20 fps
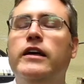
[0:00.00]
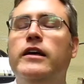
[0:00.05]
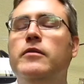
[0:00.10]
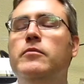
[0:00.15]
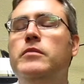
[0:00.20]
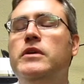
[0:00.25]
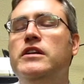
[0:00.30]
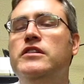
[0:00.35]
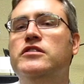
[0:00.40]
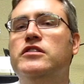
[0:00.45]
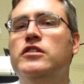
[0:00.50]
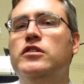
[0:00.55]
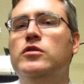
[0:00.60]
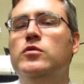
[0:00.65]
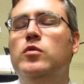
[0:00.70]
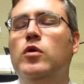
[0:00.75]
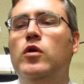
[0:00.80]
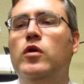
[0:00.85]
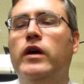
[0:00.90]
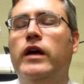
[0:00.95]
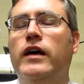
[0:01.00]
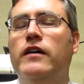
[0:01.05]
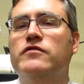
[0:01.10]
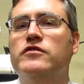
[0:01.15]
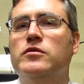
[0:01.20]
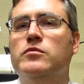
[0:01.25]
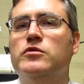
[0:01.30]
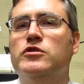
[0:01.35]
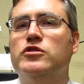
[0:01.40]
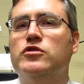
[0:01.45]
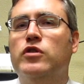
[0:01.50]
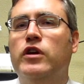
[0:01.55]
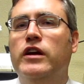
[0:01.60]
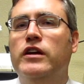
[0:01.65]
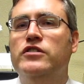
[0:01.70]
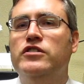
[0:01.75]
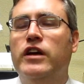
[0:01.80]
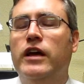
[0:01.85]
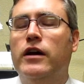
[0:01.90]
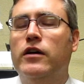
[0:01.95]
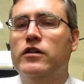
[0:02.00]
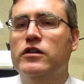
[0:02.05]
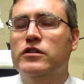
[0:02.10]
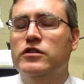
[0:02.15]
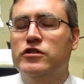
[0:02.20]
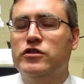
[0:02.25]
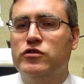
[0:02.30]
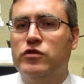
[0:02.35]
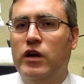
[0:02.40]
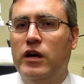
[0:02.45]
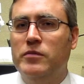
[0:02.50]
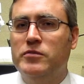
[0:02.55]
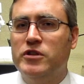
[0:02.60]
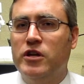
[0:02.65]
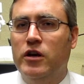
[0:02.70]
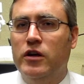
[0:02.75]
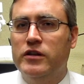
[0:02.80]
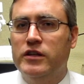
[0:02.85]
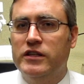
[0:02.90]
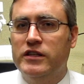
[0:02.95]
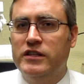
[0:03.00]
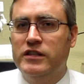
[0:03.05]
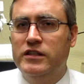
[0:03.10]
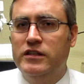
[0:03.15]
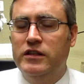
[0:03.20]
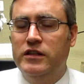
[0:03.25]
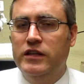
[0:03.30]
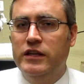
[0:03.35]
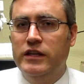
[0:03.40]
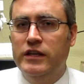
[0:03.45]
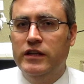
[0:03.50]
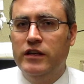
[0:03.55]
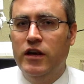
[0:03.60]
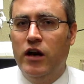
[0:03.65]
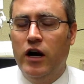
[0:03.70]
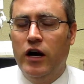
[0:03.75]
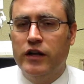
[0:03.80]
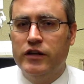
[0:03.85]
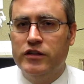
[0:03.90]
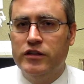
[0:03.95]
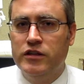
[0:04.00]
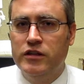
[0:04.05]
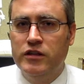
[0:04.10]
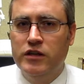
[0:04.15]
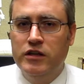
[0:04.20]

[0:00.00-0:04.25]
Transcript: it means that you won't have some strange errant stripes on the, the knot.